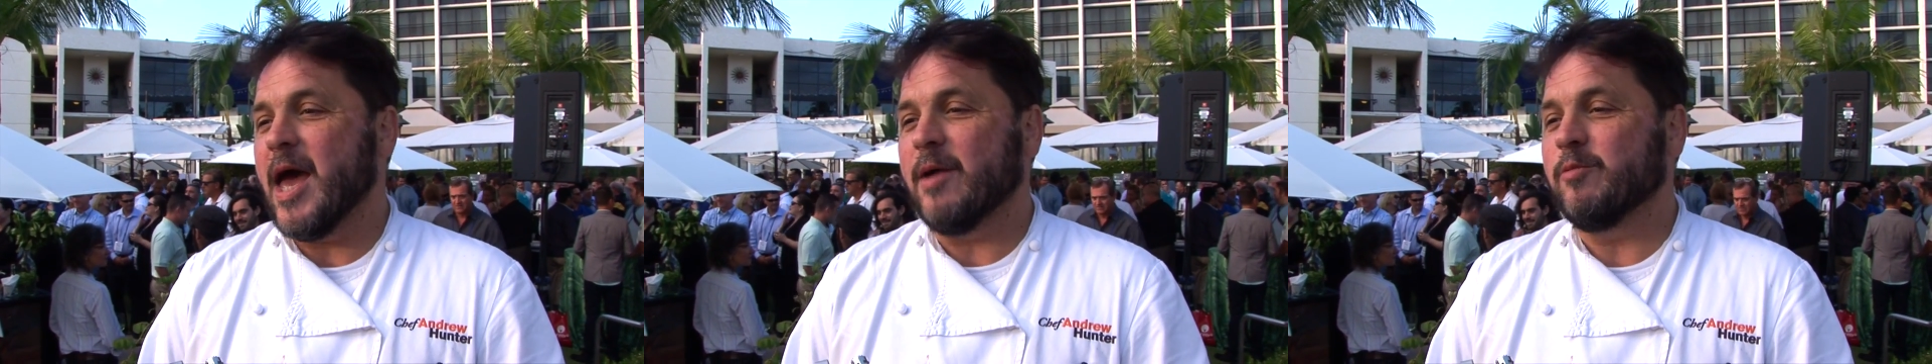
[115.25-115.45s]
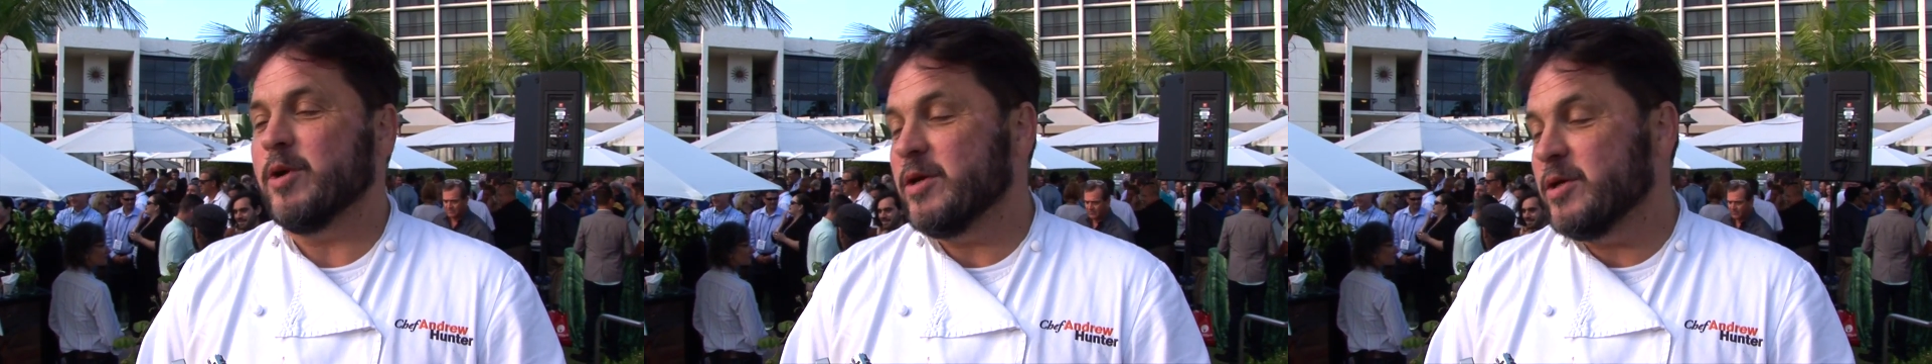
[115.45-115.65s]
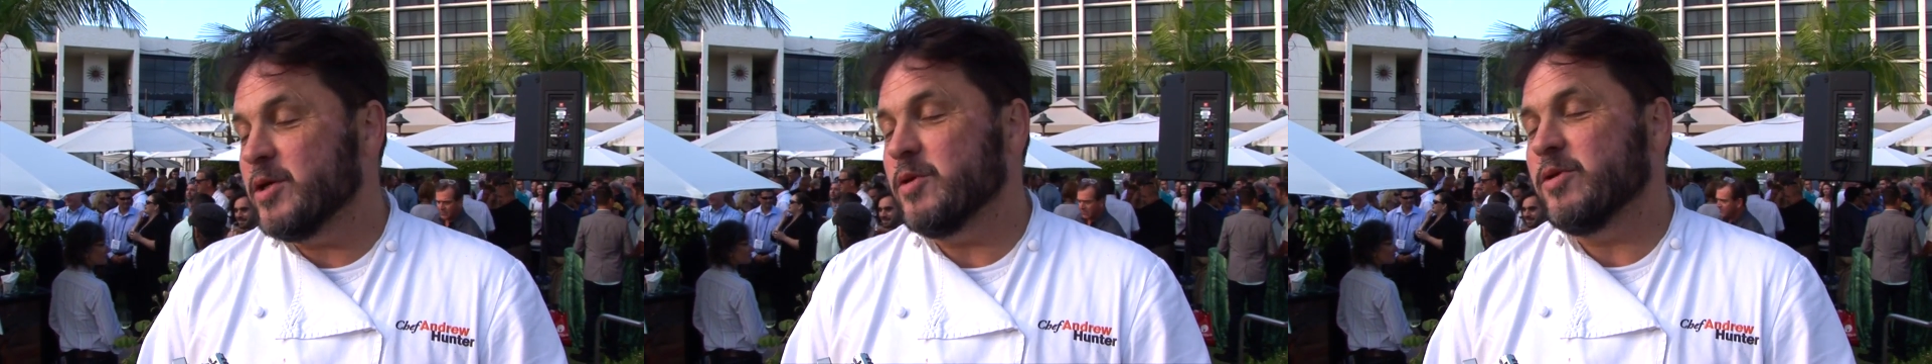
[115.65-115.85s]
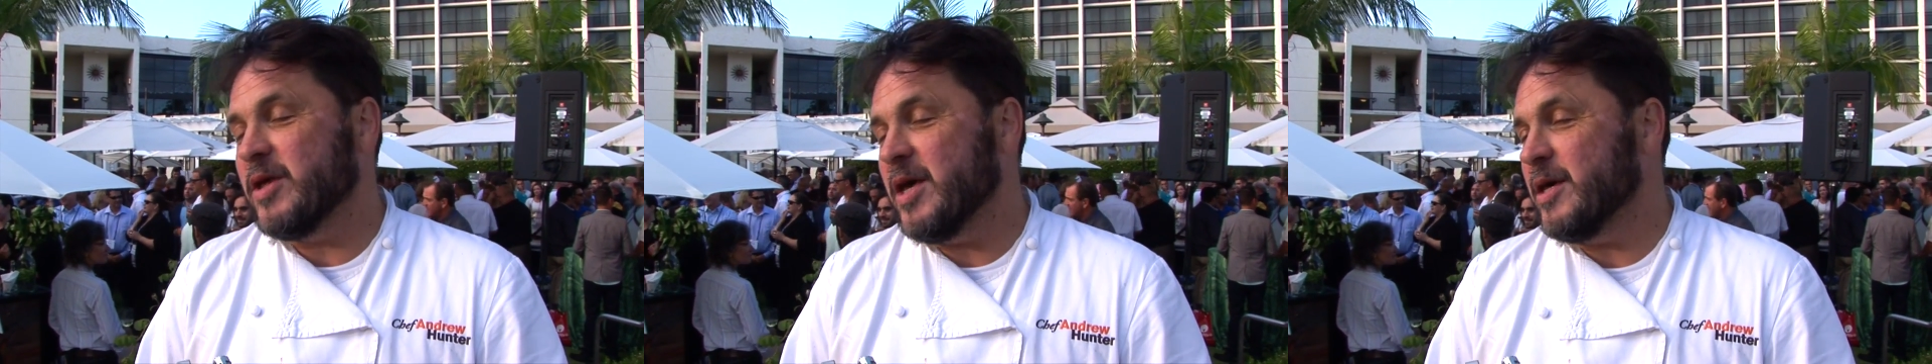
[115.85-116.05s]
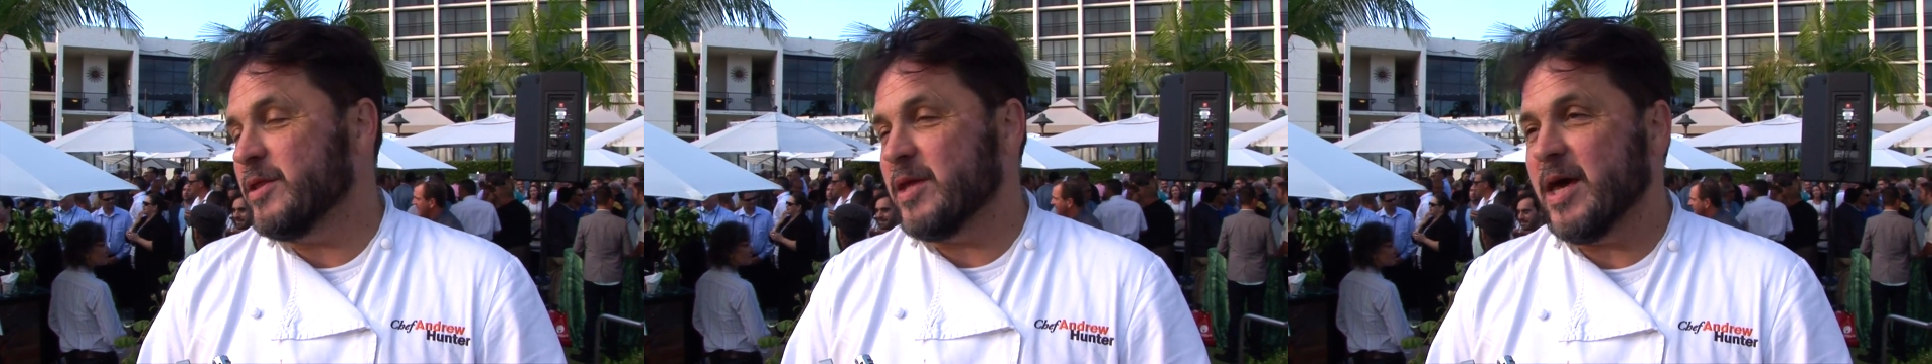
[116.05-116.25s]
and we do
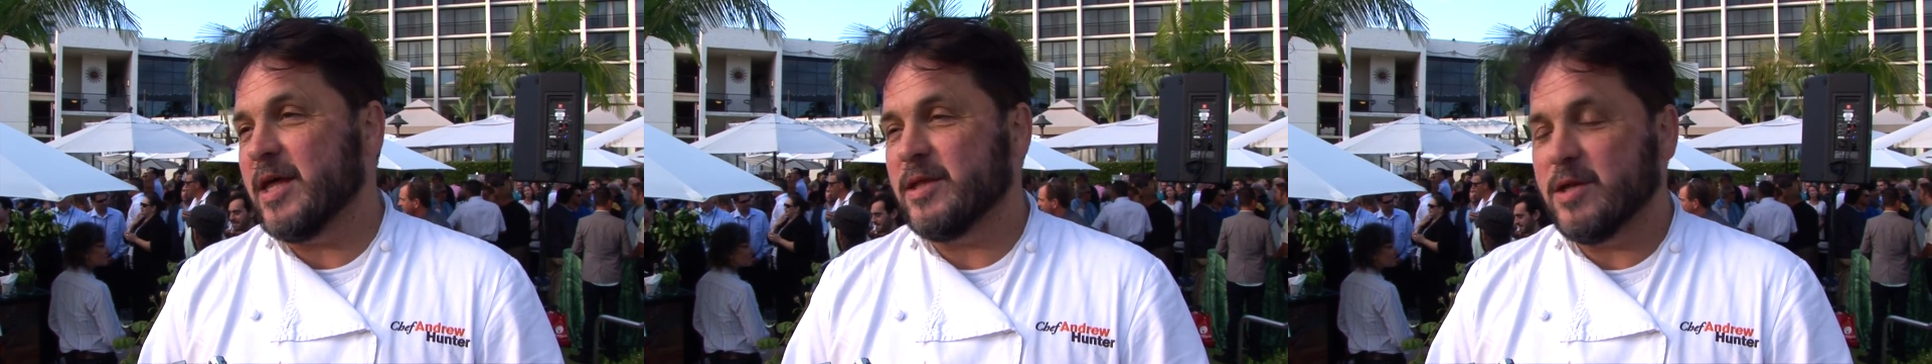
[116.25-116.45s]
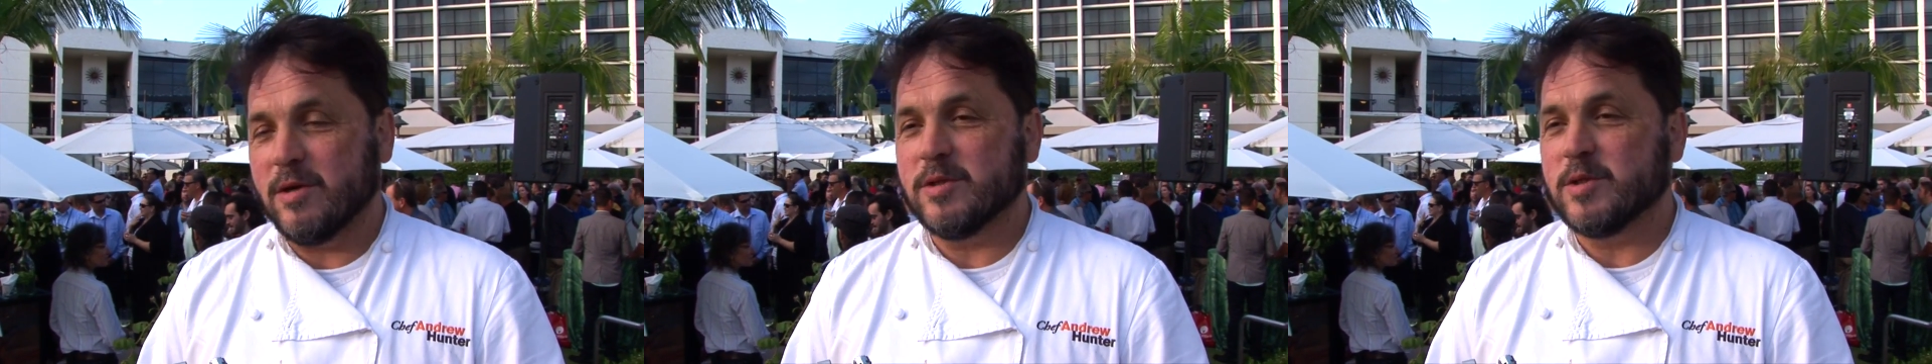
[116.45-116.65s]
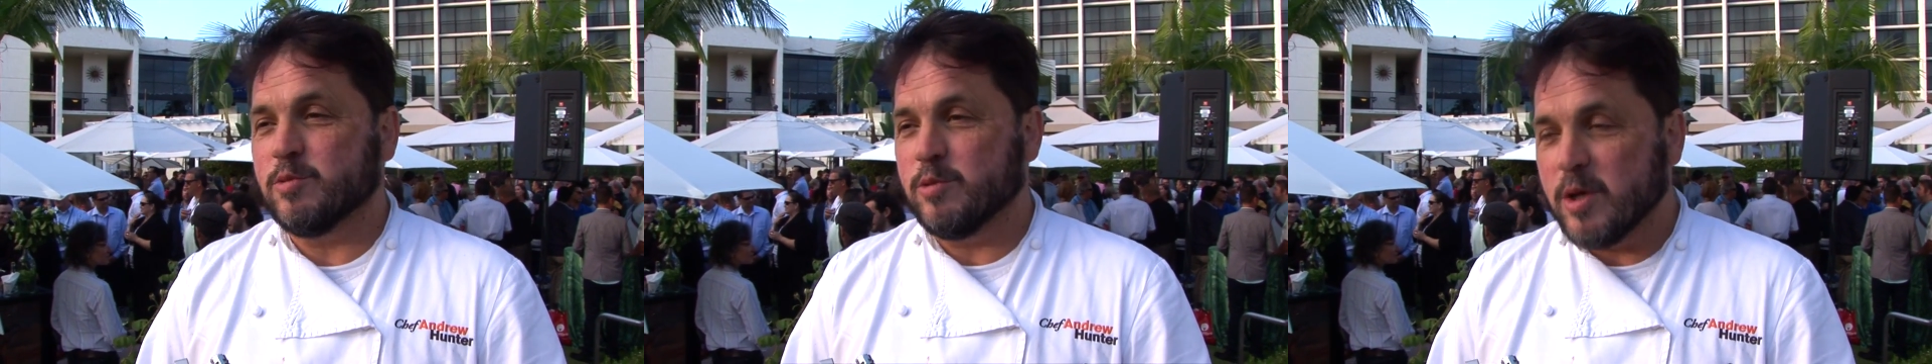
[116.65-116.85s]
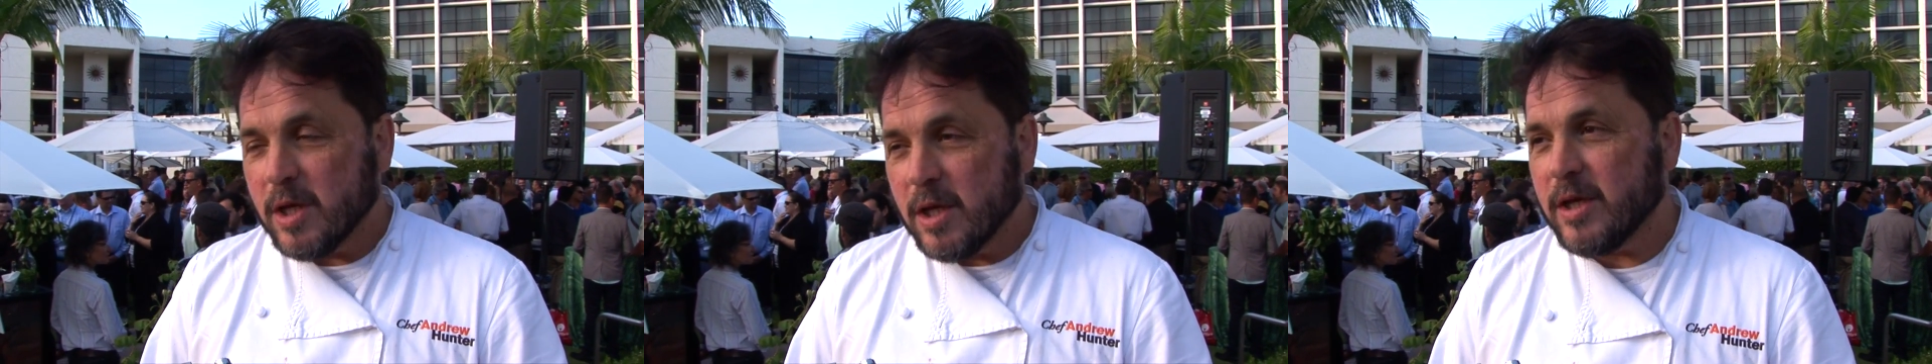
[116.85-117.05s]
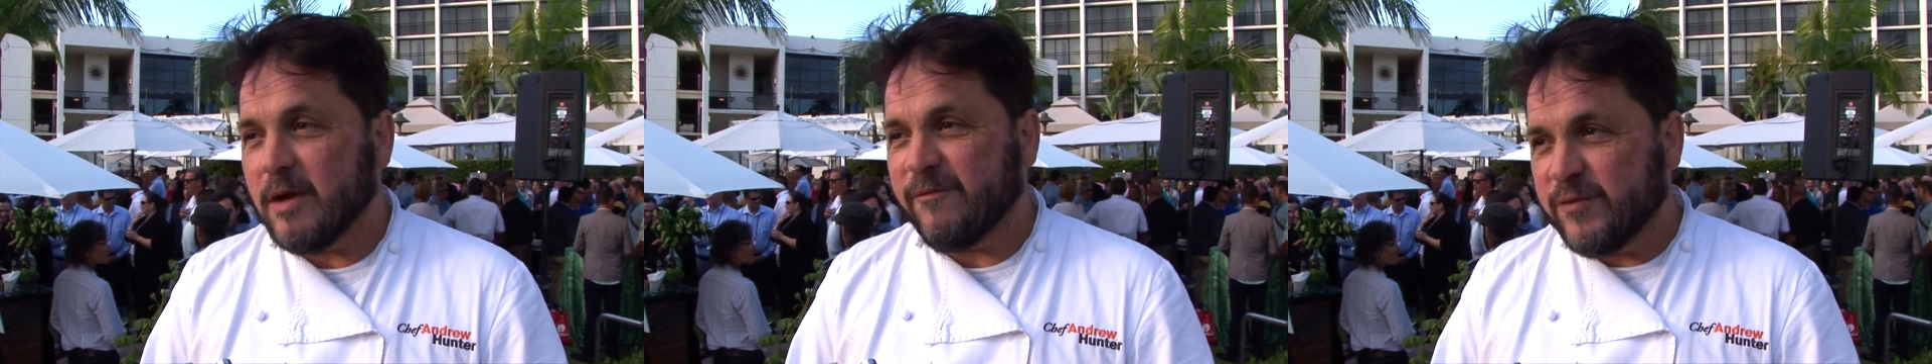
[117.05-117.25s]
think that there's
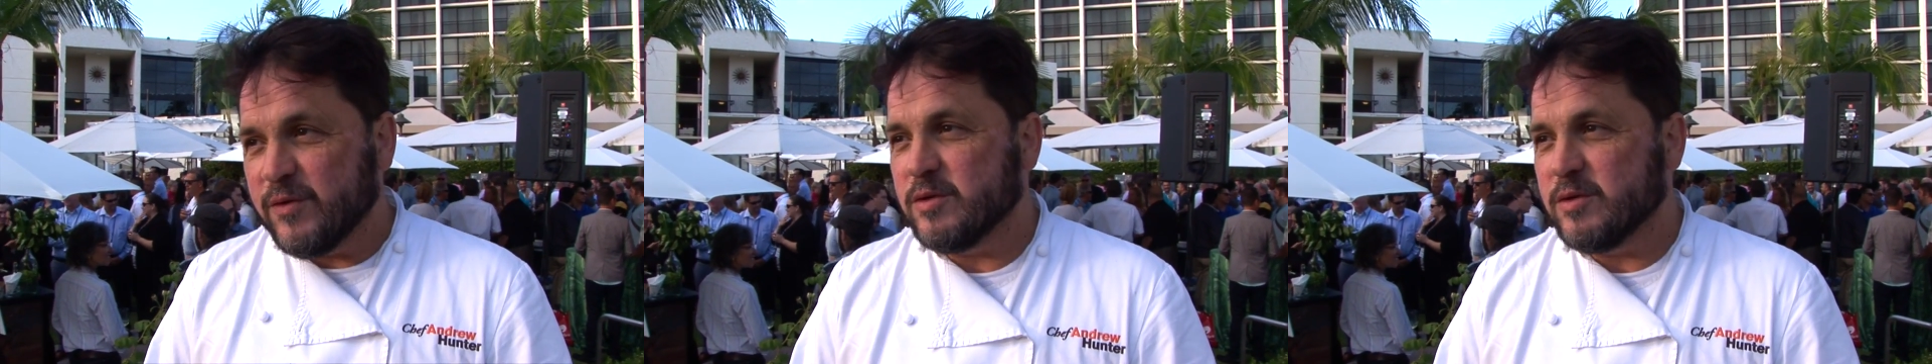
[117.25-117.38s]
really